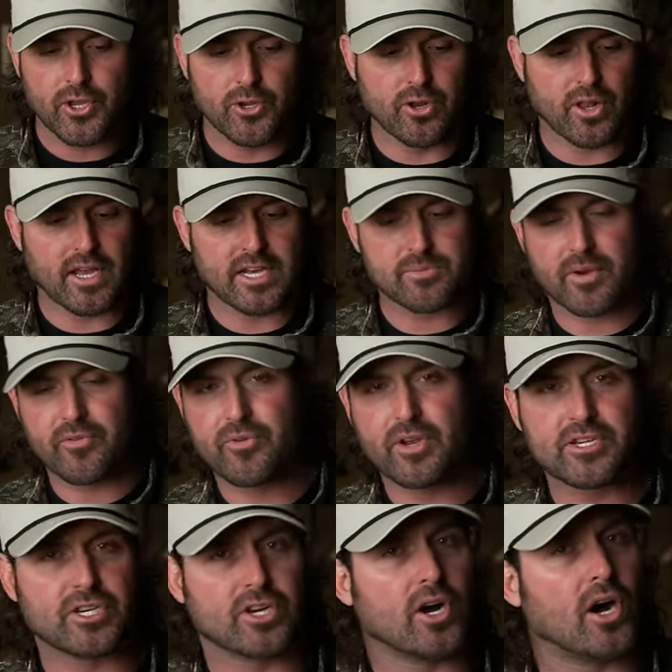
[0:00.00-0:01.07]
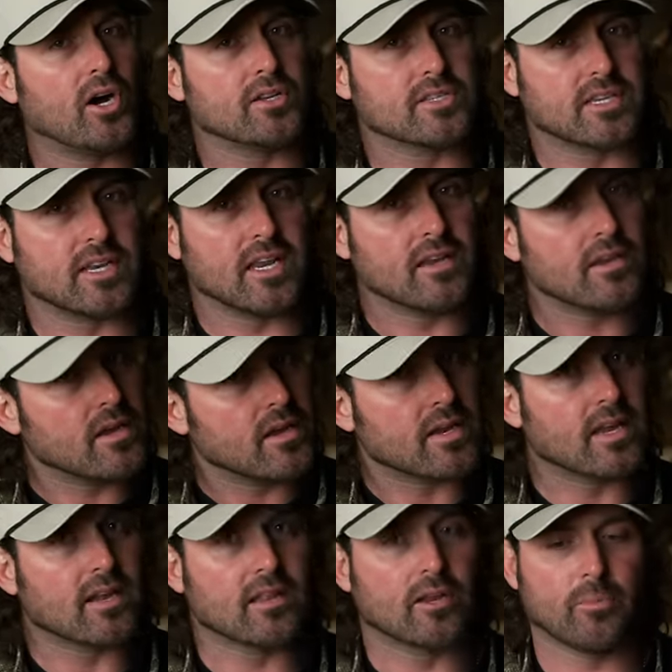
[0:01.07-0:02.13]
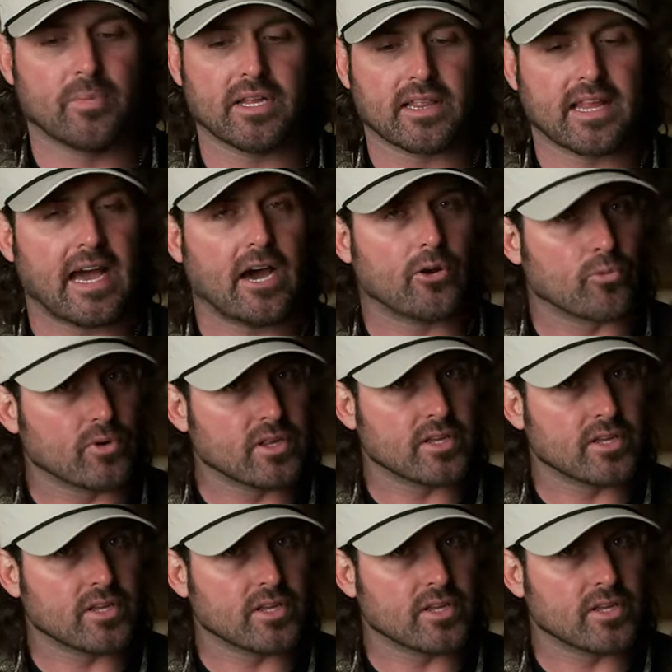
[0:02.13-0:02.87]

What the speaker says: utilize my friction calls and get a little bit loud.